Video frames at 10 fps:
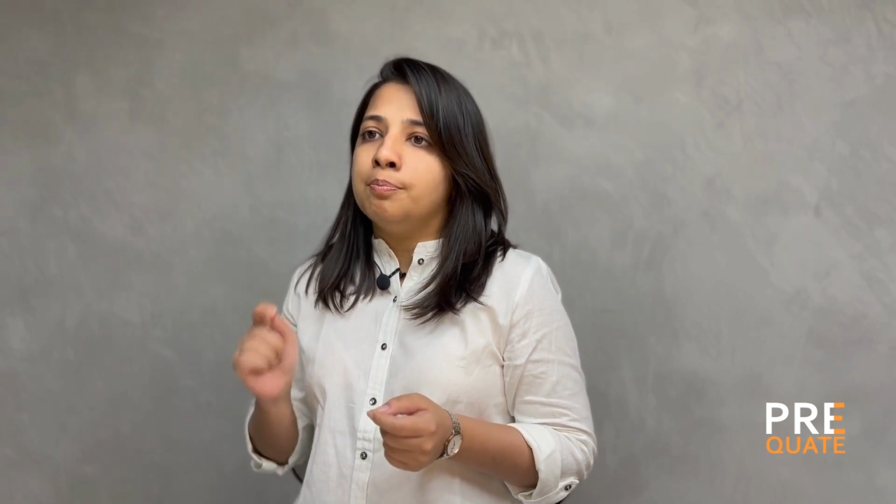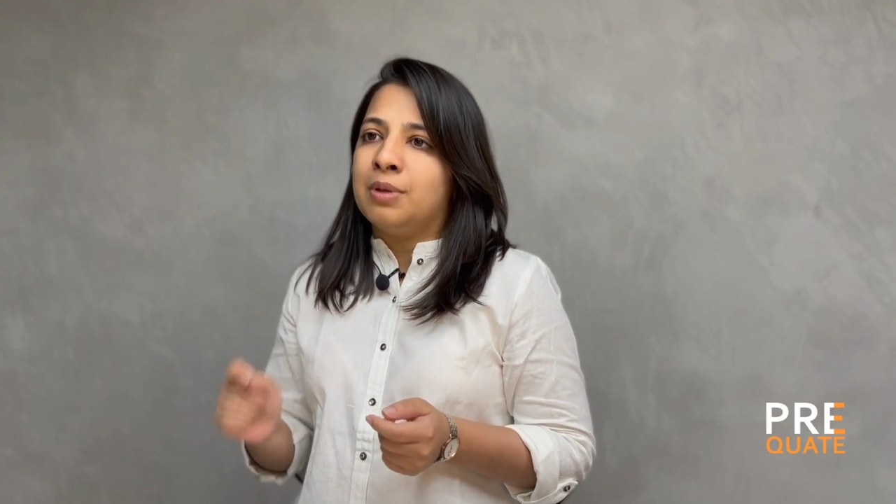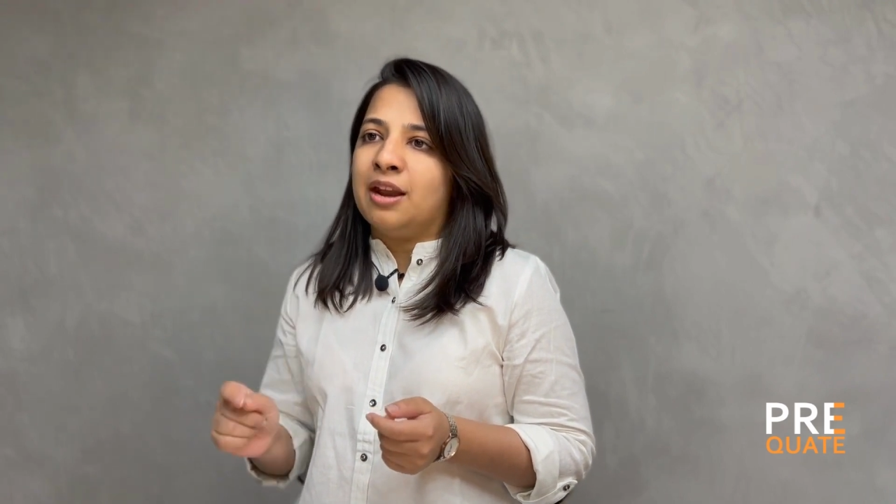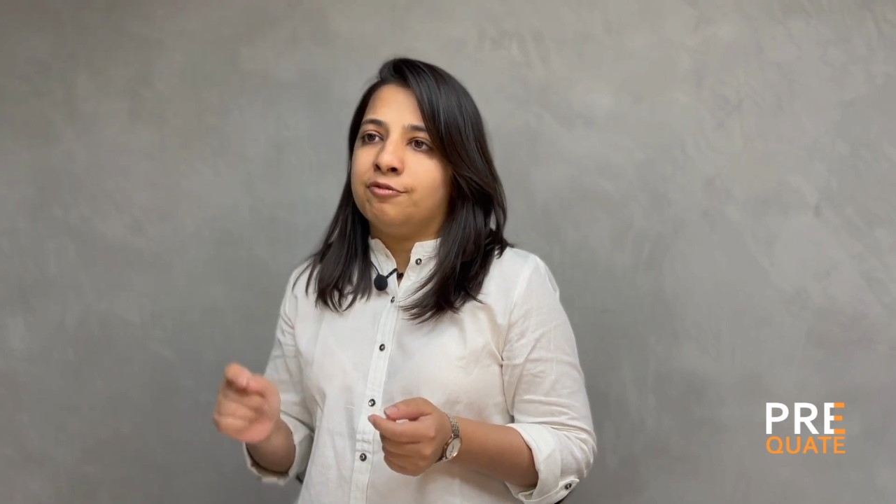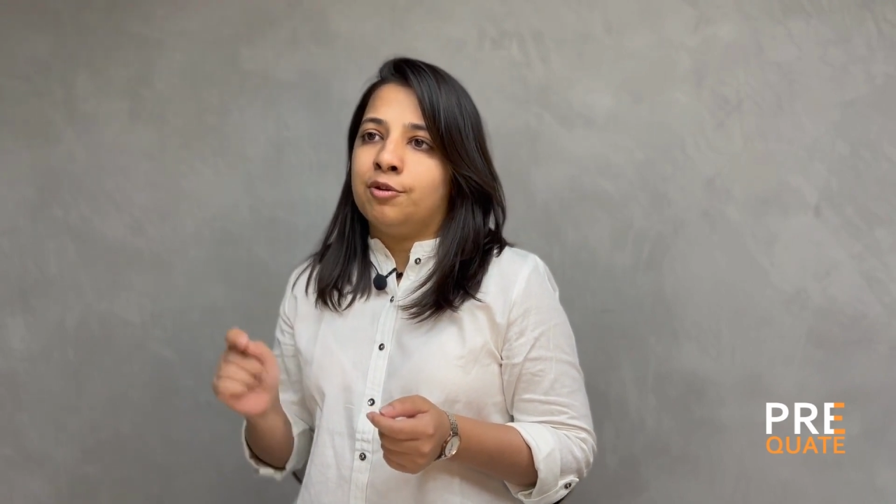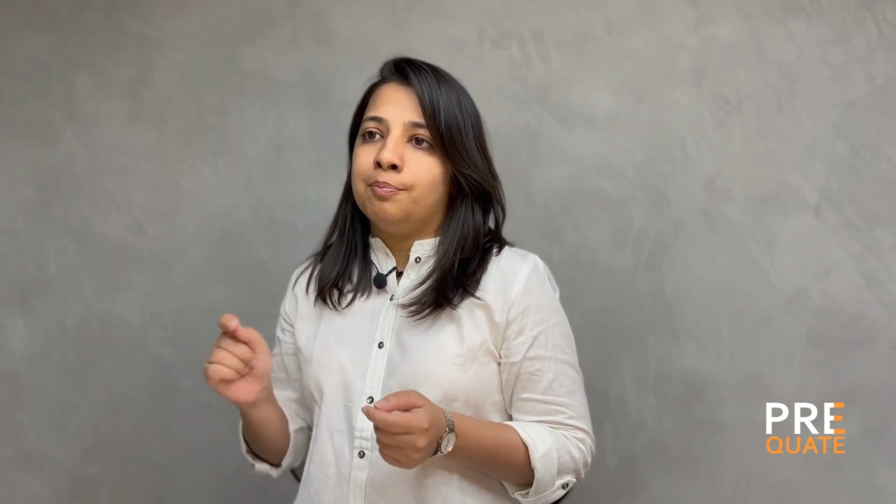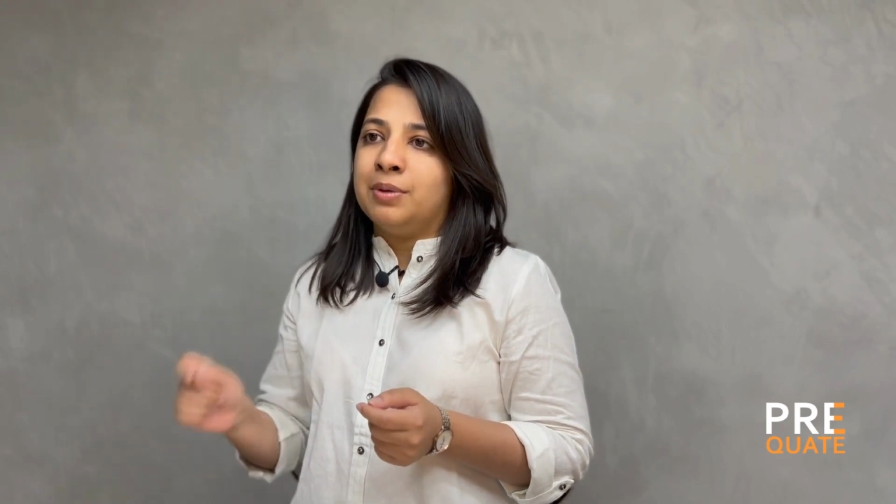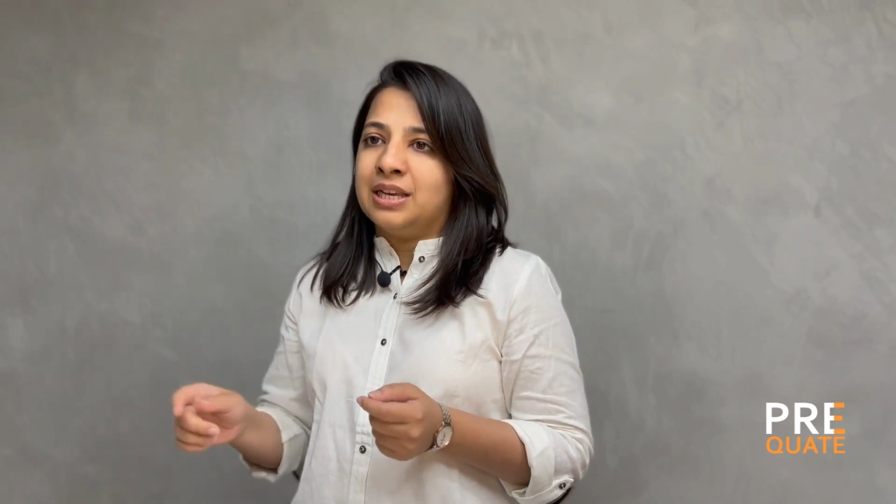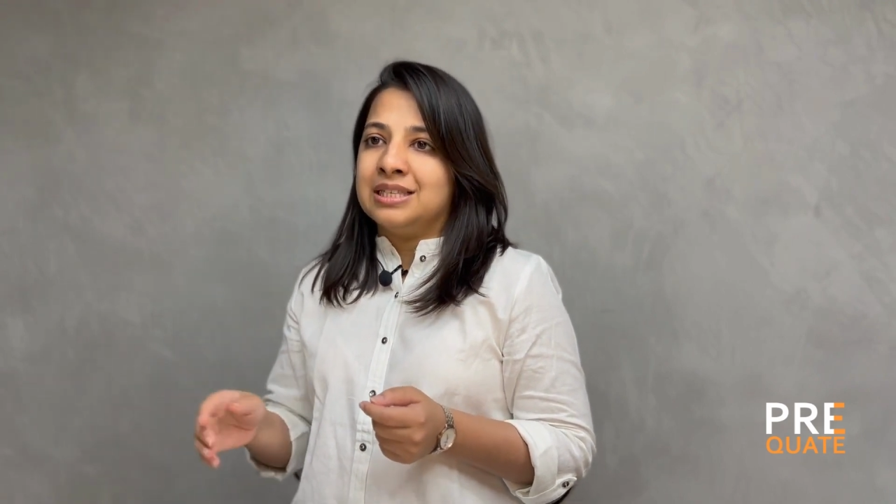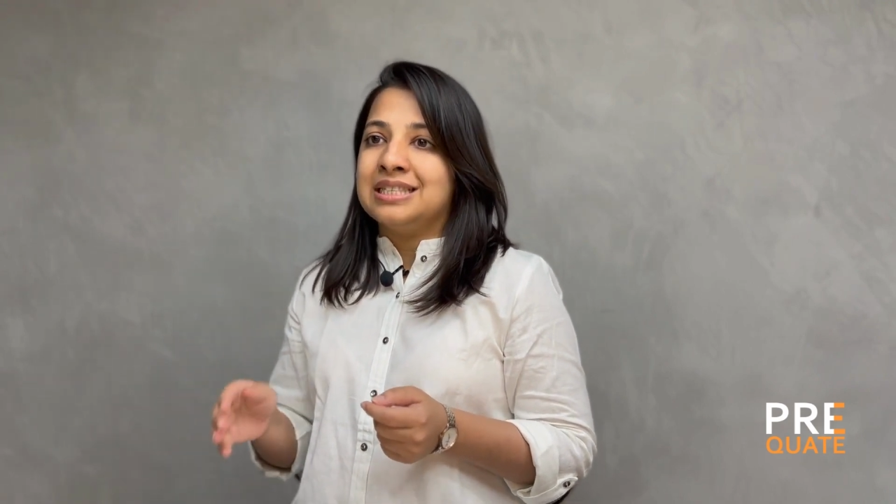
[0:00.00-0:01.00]
platform
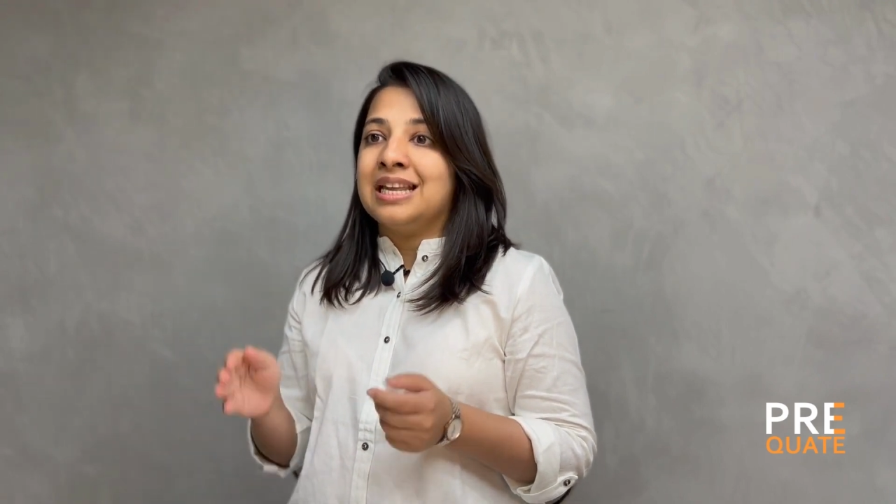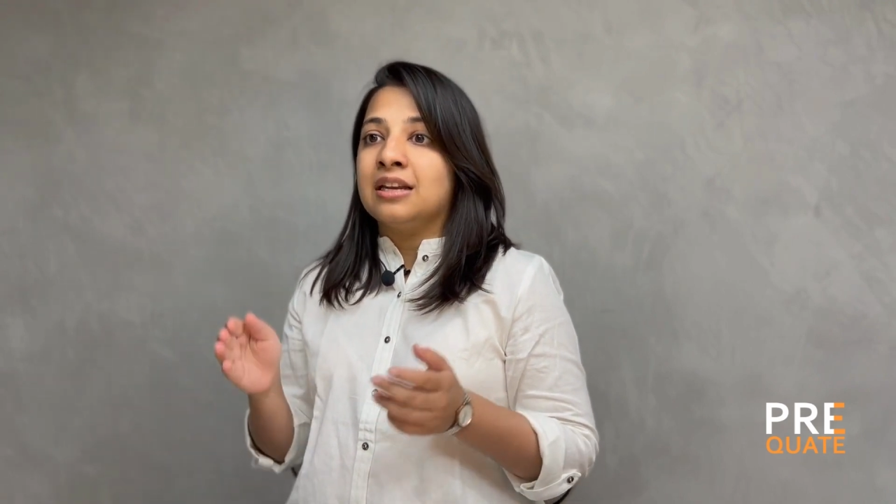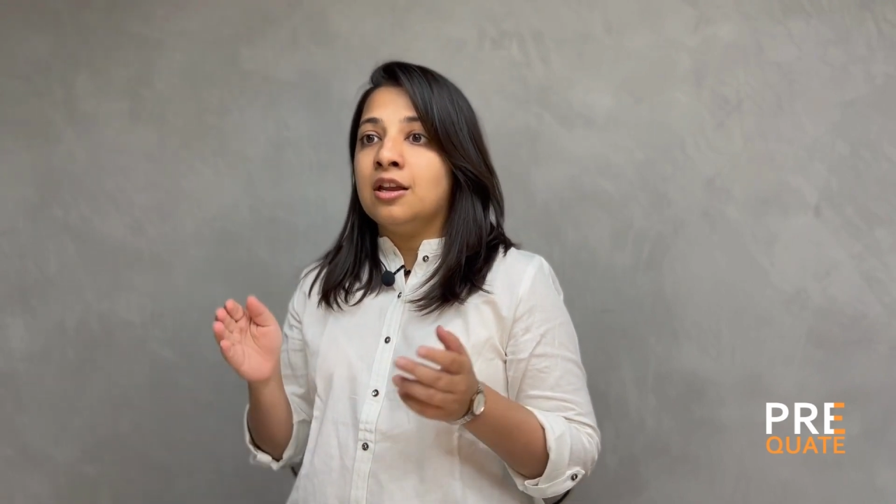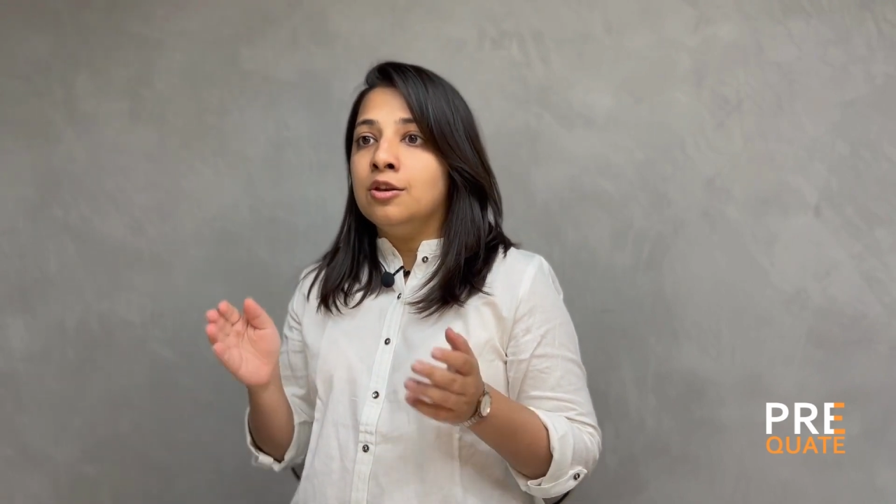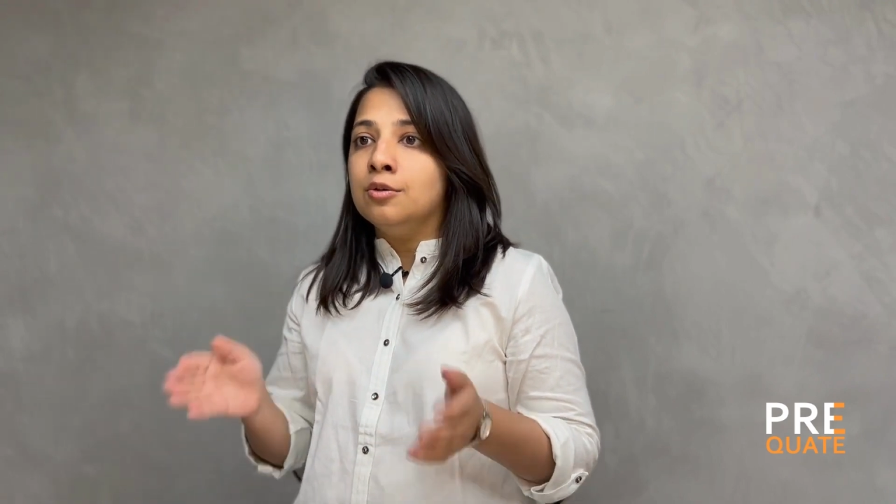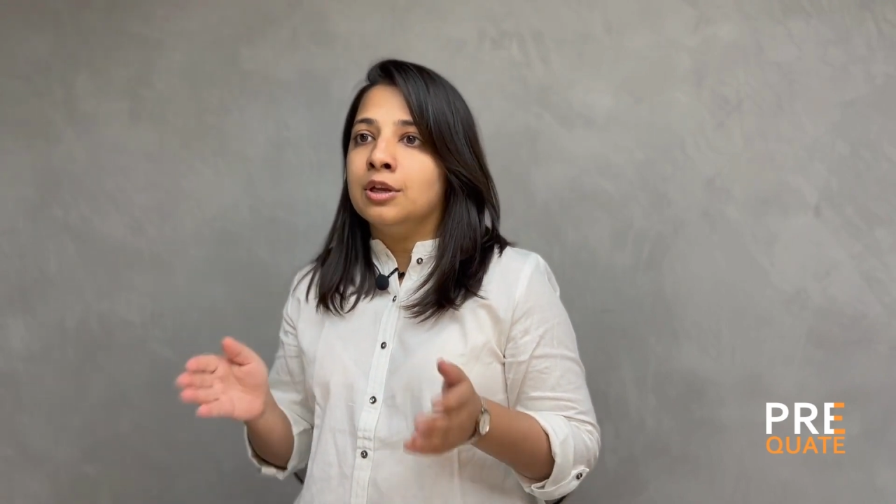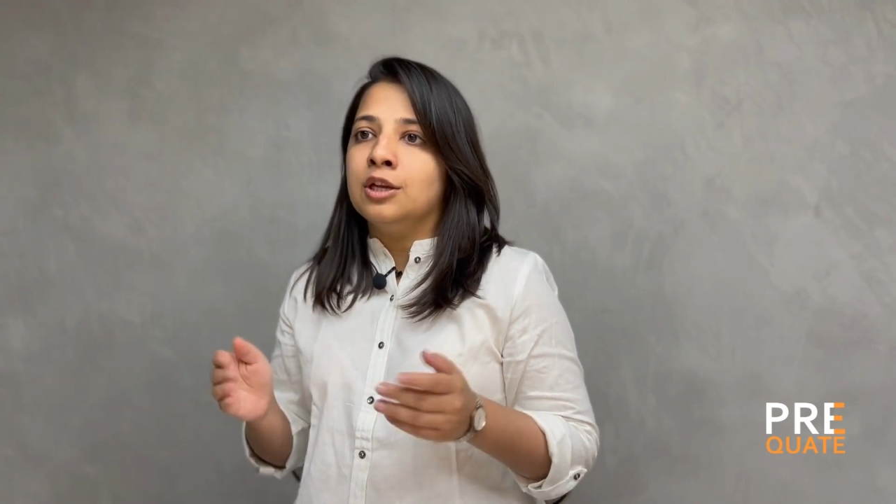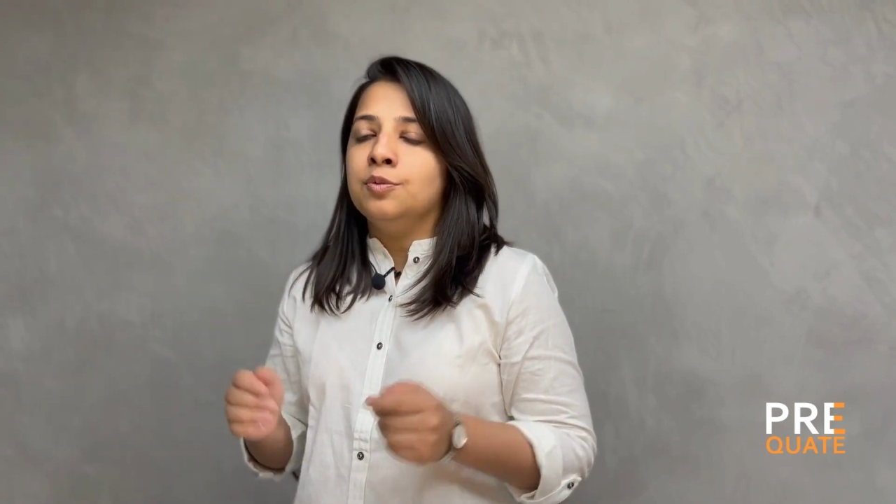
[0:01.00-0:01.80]
players that are looking to